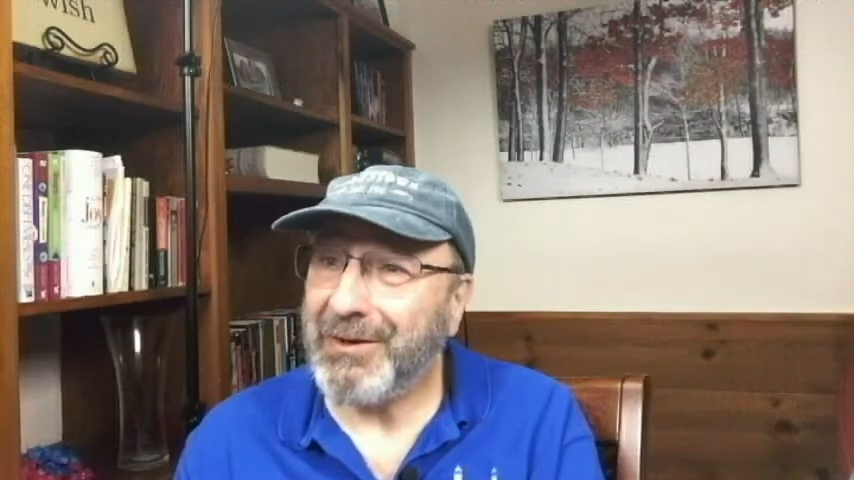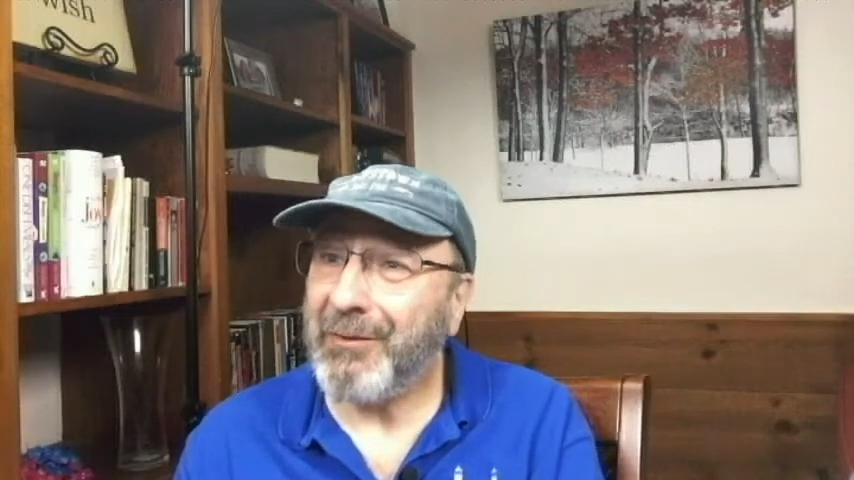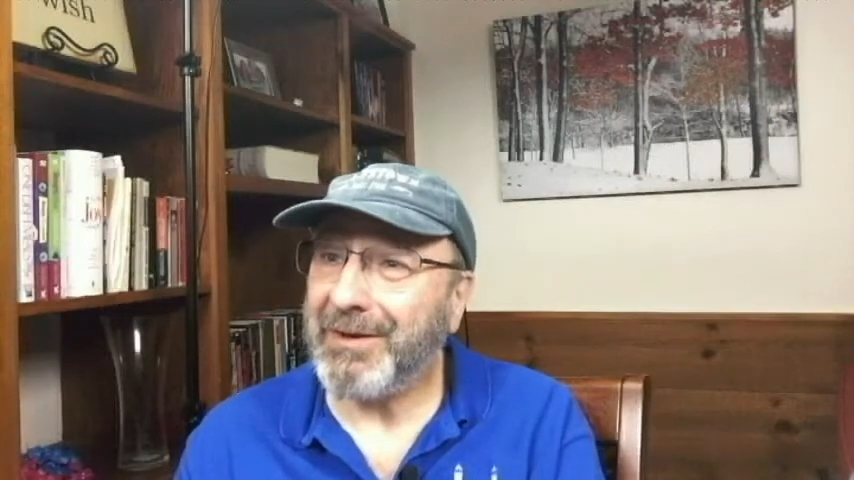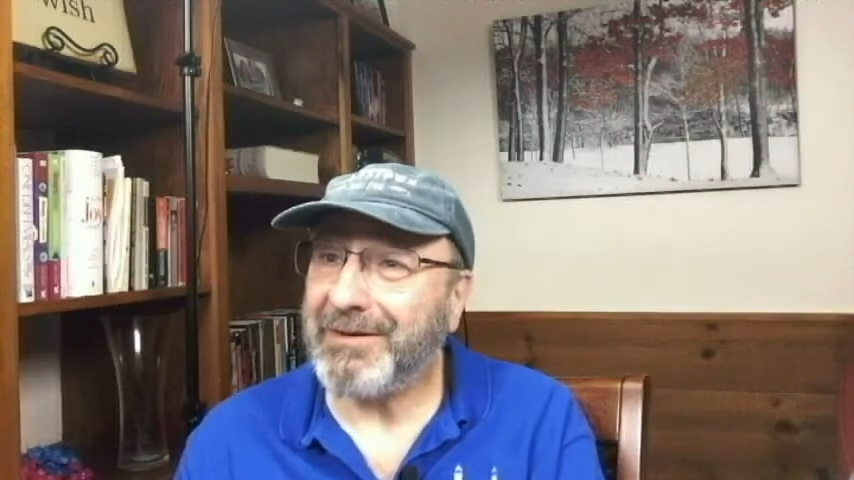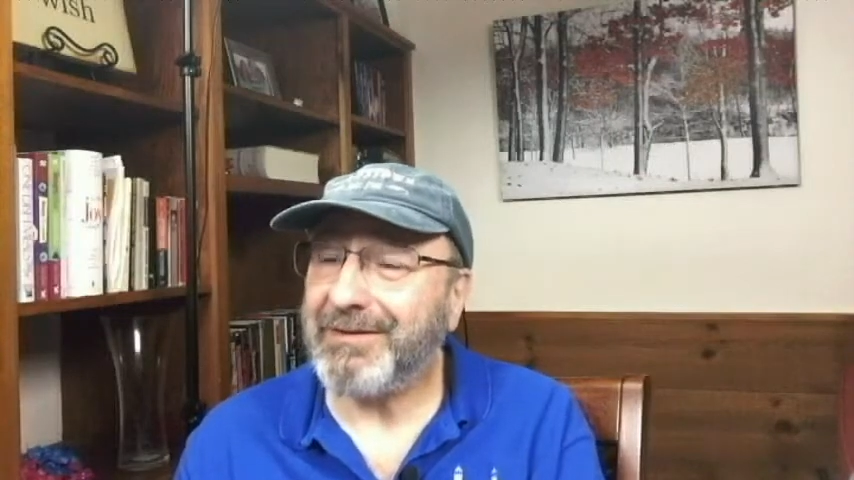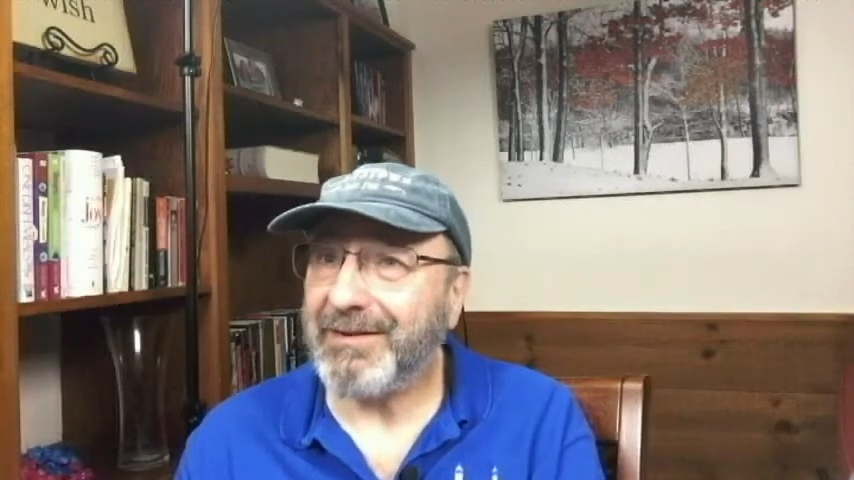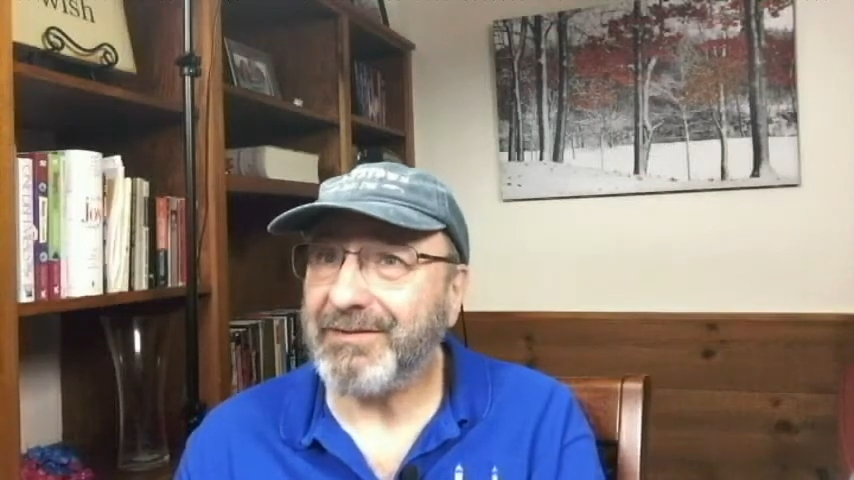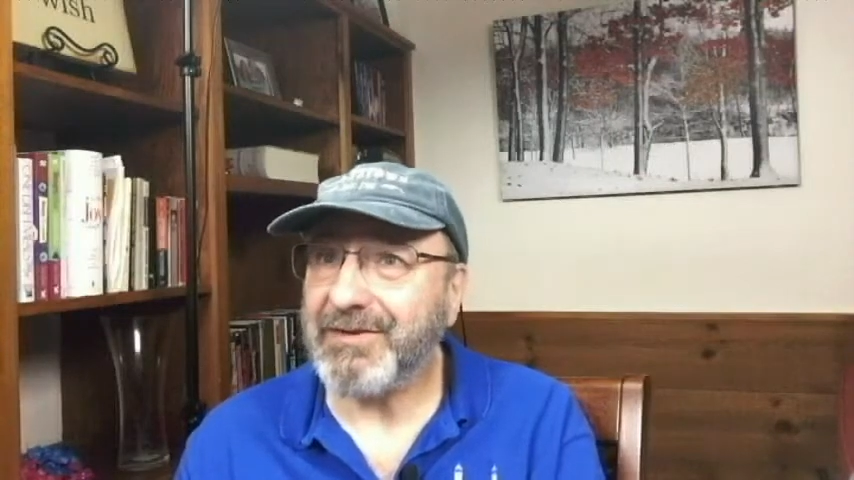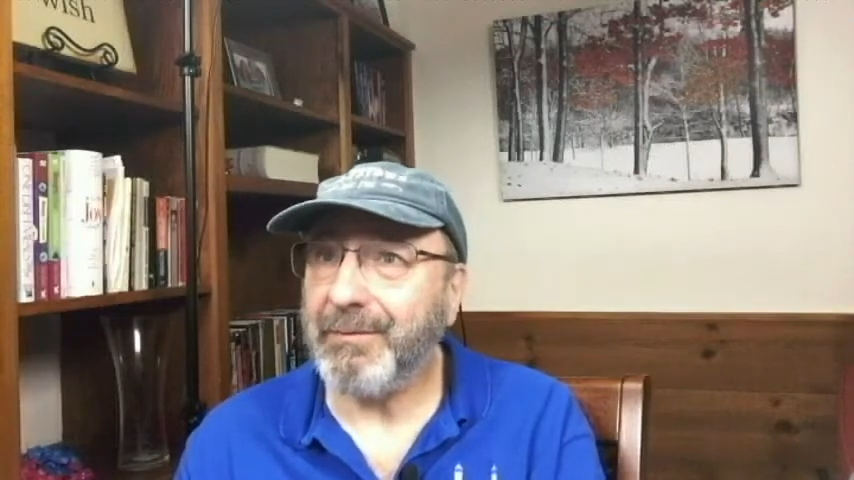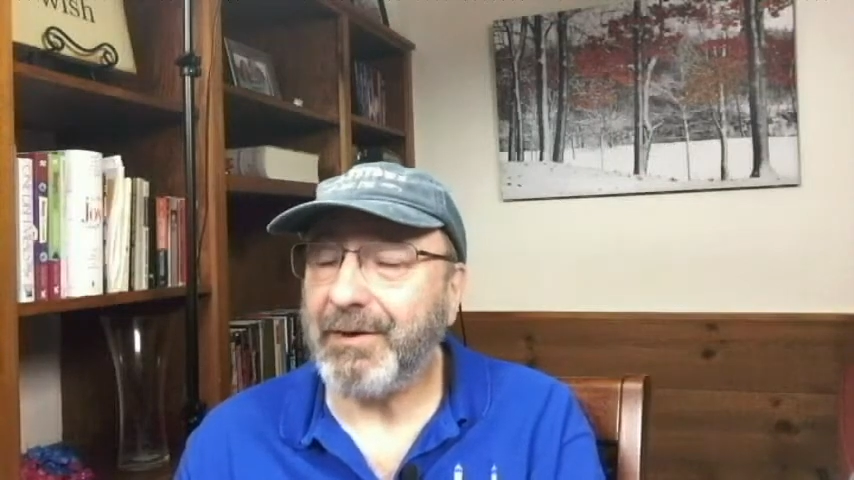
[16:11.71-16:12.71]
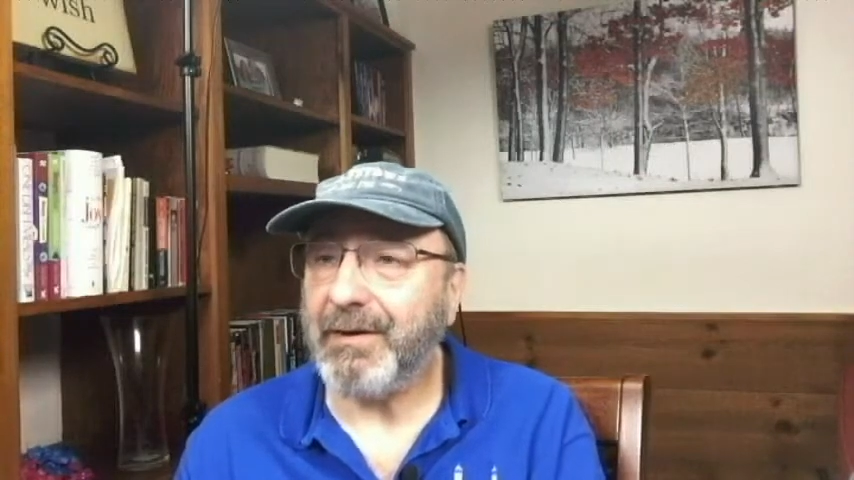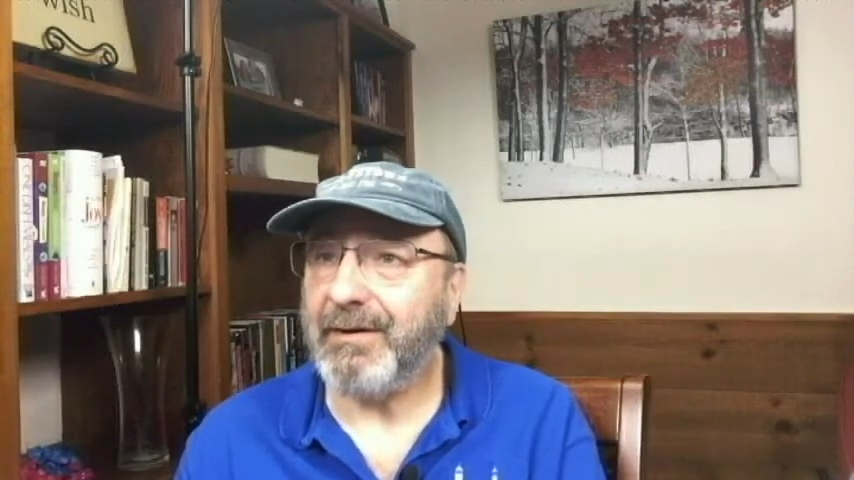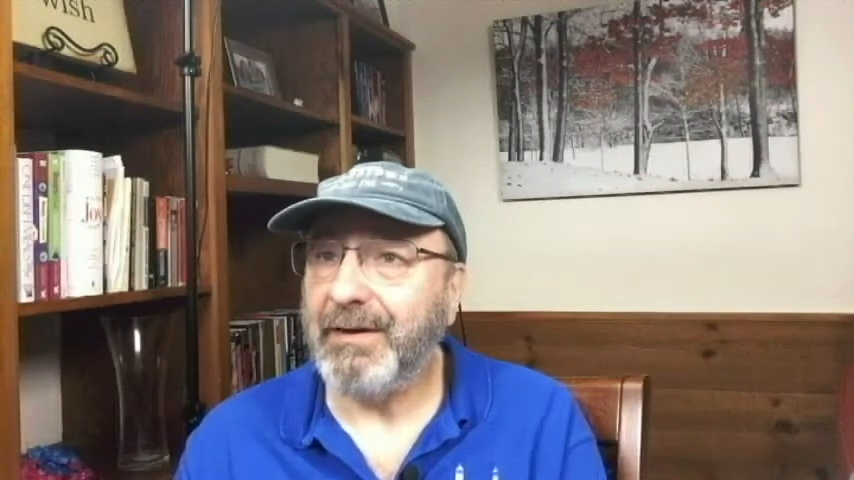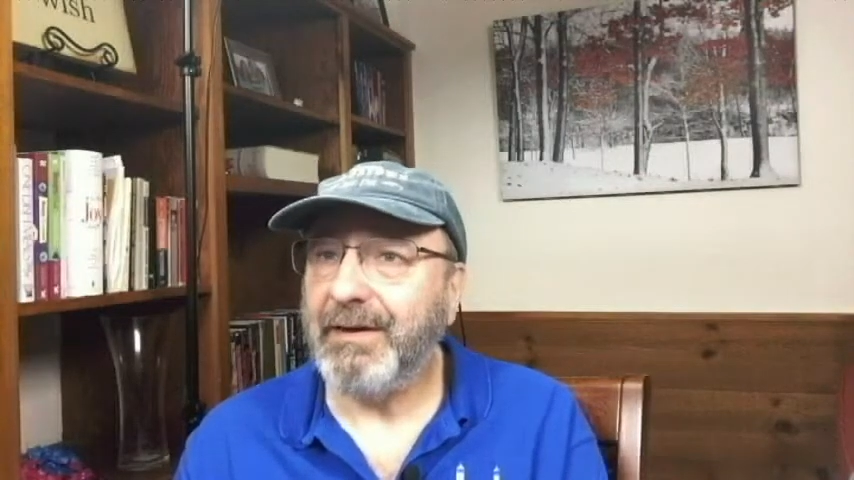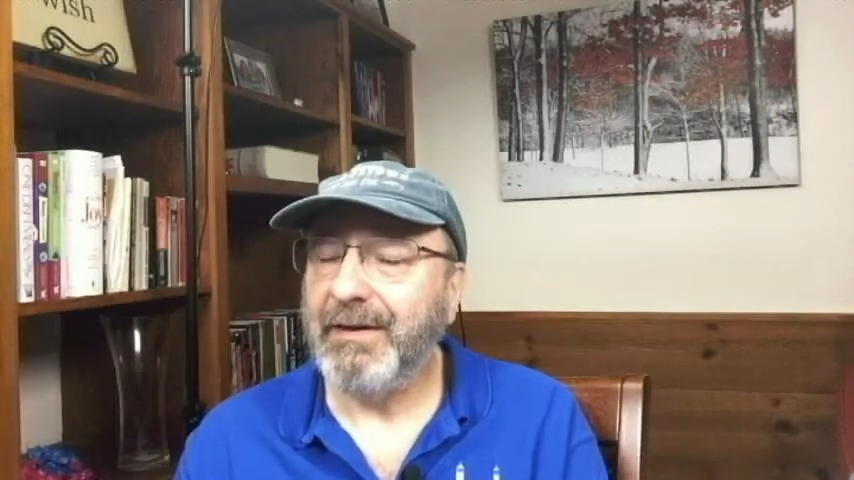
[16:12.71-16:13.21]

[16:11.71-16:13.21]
in going to the seminar?"